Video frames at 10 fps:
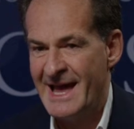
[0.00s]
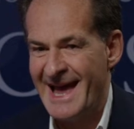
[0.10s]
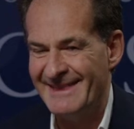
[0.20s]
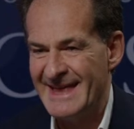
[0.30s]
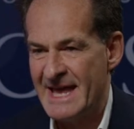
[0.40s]

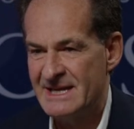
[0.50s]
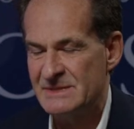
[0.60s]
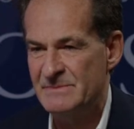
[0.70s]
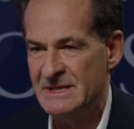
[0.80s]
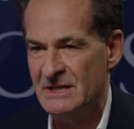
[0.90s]
And that
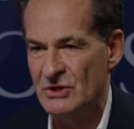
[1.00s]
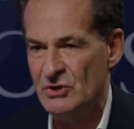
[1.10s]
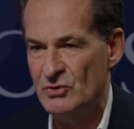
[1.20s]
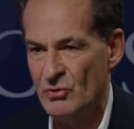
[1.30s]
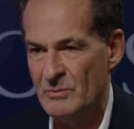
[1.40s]
has been an
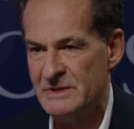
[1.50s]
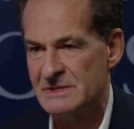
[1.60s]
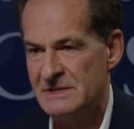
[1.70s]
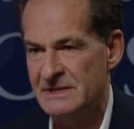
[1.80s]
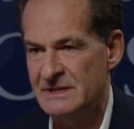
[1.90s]

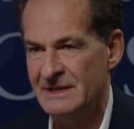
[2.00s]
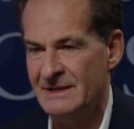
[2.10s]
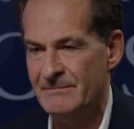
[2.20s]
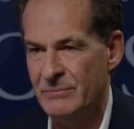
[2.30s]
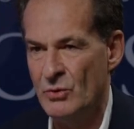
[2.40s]
enormously
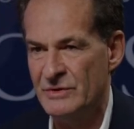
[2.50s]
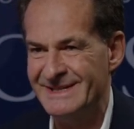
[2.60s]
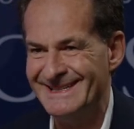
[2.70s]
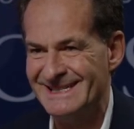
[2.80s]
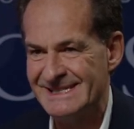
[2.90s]

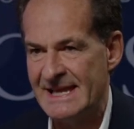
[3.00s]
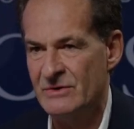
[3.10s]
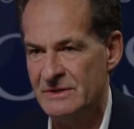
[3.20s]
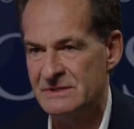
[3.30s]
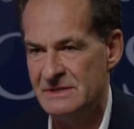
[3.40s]
important
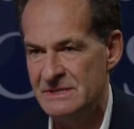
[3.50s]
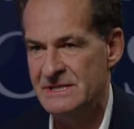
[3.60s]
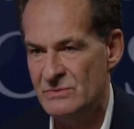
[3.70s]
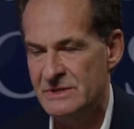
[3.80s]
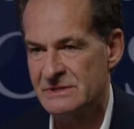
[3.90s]
accelerant and
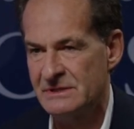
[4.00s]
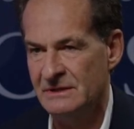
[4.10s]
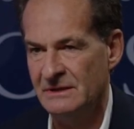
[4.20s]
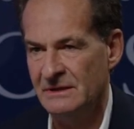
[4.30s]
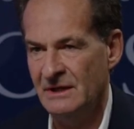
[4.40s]
de
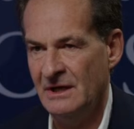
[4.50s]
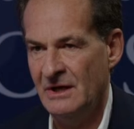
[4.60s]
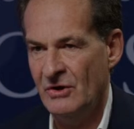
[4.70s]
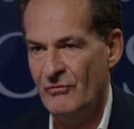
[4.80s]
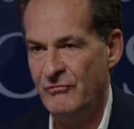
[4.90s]
risker
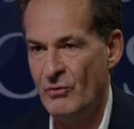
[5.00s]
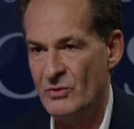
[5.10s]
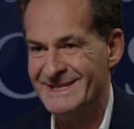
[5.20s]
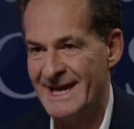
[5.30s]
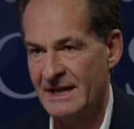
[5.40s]

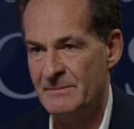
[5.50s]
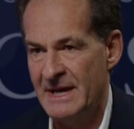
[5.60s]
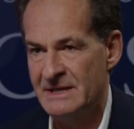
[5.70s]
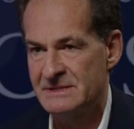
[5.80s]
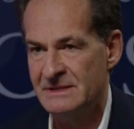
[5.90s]
for
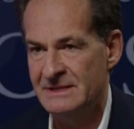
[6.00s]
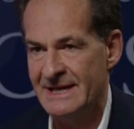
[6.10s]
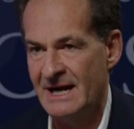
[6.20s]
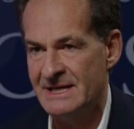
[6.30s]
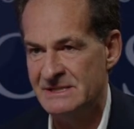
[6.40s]
TechMet in
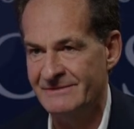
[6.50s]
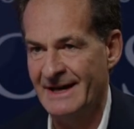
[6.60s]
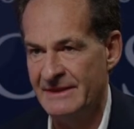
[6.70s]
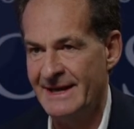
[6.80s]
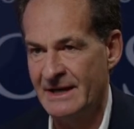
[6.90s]
the eyes of
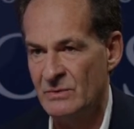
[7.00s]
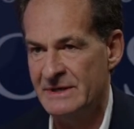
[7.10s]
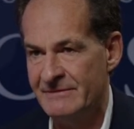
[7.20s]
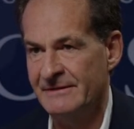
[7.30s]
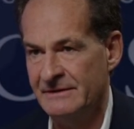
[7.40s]
other
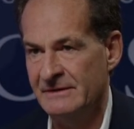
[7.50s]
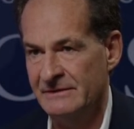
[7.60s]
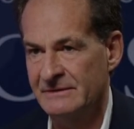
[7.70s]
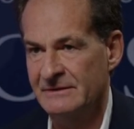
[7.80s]
equity funders.